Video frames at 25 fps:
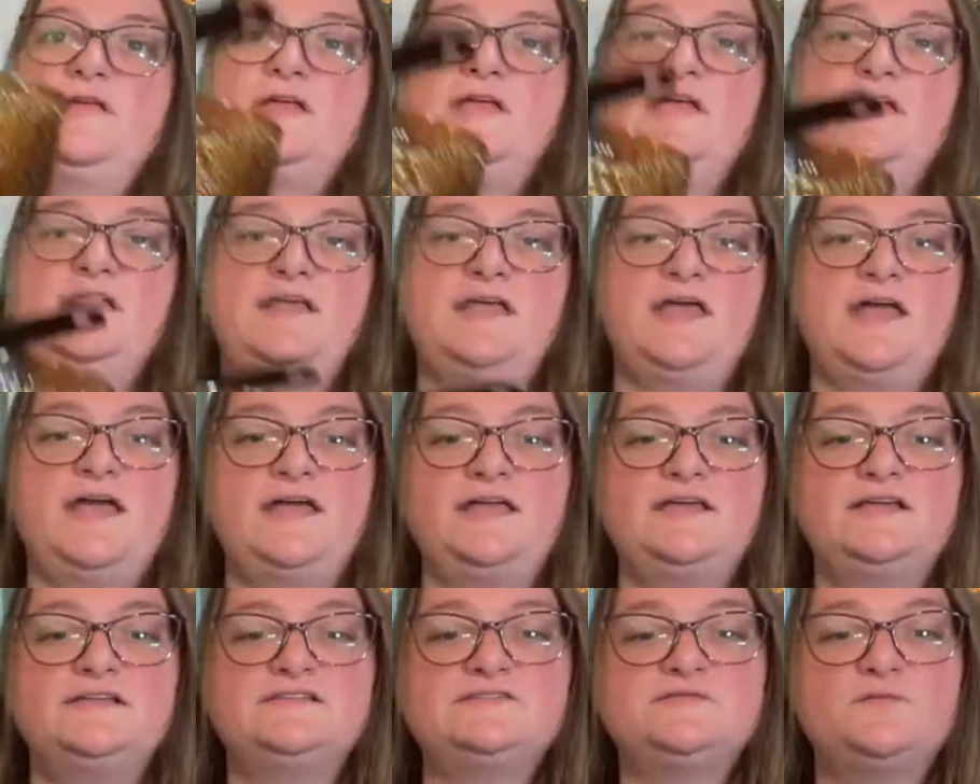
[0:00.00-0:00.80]
and
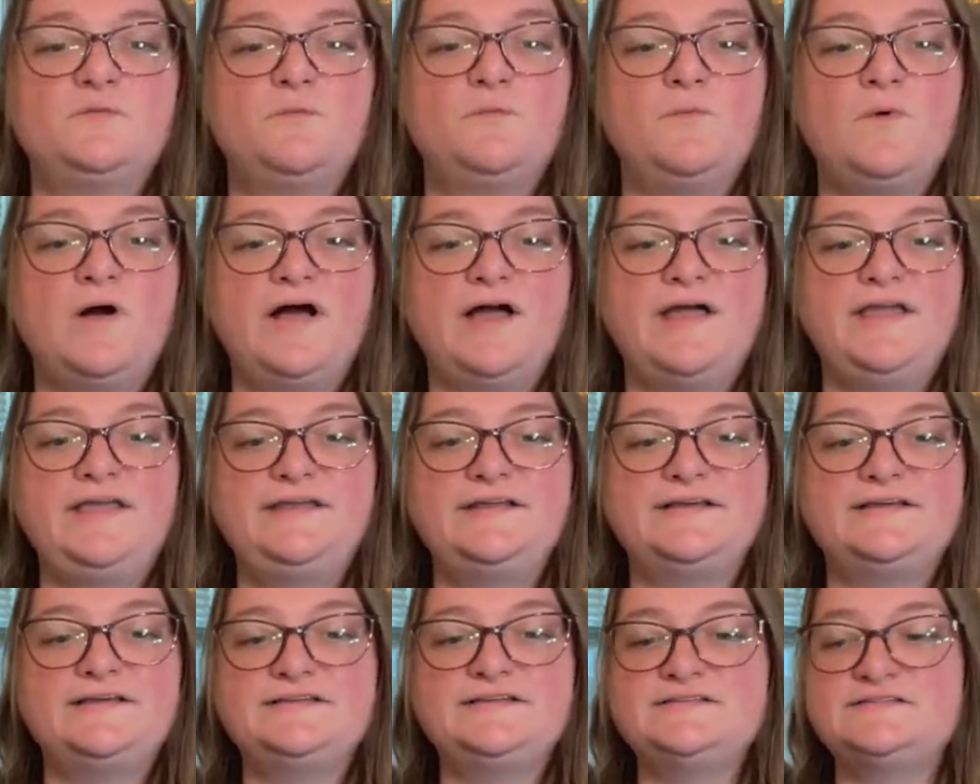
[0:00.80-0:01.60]
at its
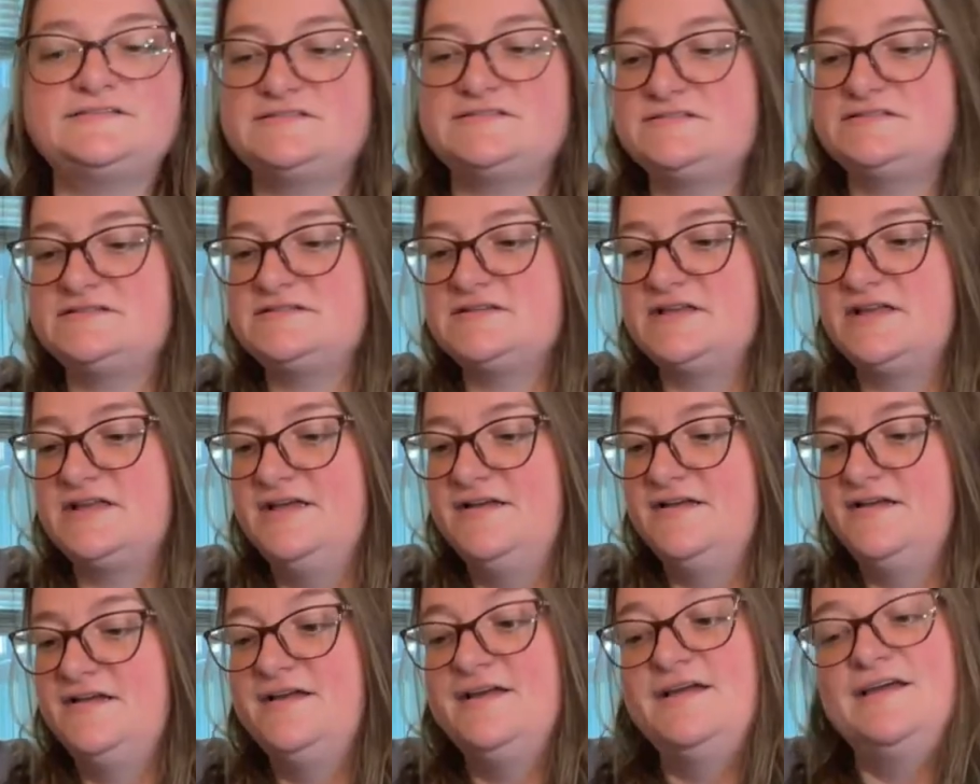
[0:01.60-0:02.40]
widest,
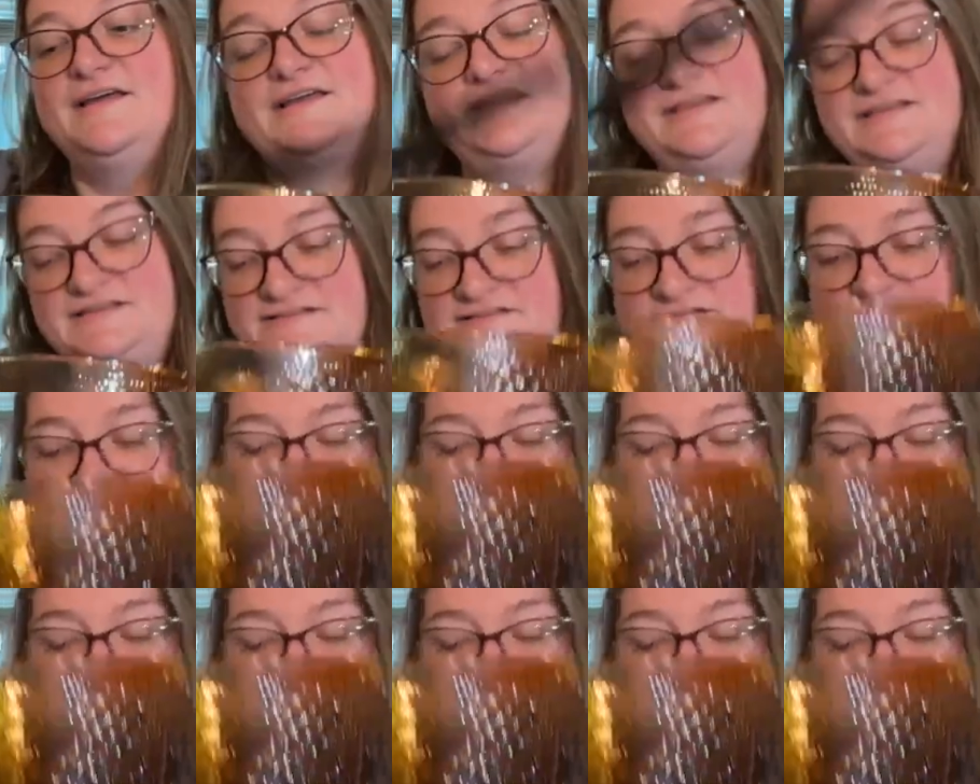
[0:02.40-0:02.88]
it's